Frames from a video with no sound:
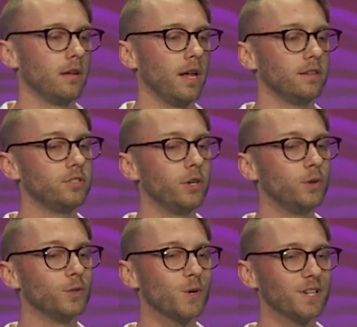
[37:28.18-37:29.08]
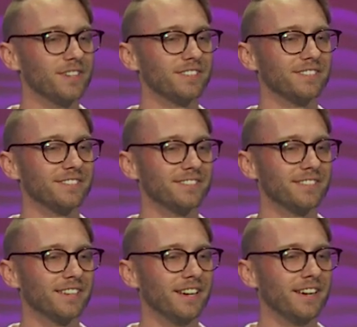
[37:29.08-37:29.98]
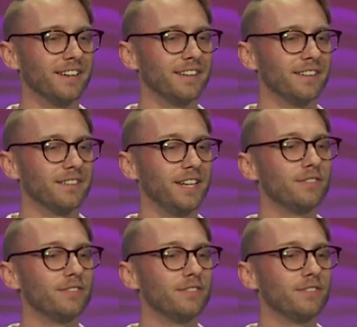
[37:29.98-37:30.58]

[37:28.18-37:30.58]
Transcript: And two, Lord, that